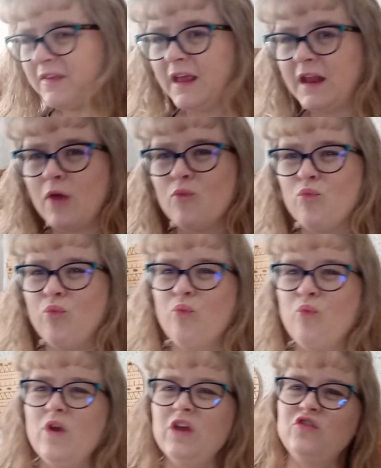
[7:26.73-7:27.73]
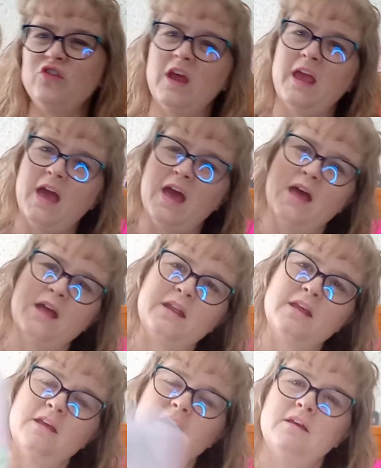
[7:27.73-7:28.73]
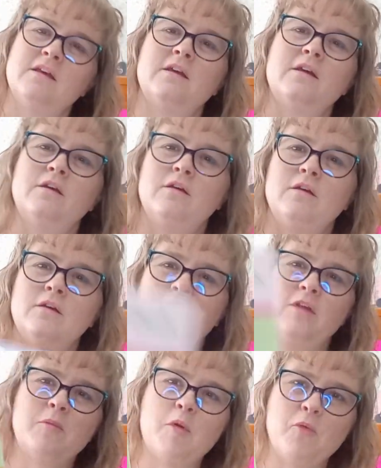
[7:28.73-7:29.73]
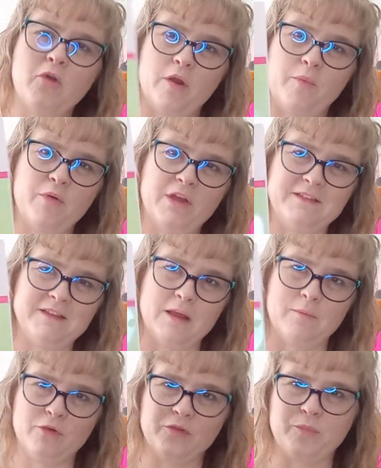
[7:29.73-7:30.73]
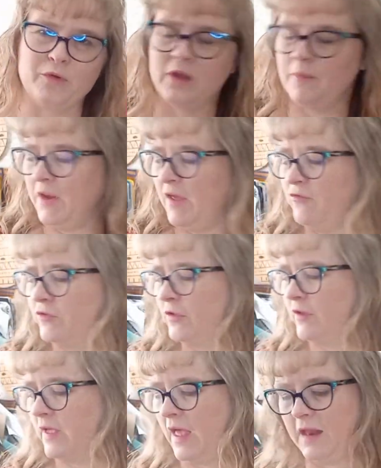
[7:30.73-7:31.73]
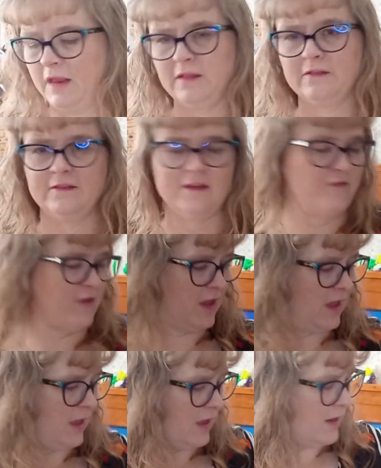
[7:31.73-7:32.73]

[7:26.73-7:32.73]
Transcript: saying I wish I had the Memorial Press numbers book. I'm going to have to look at it and see if I can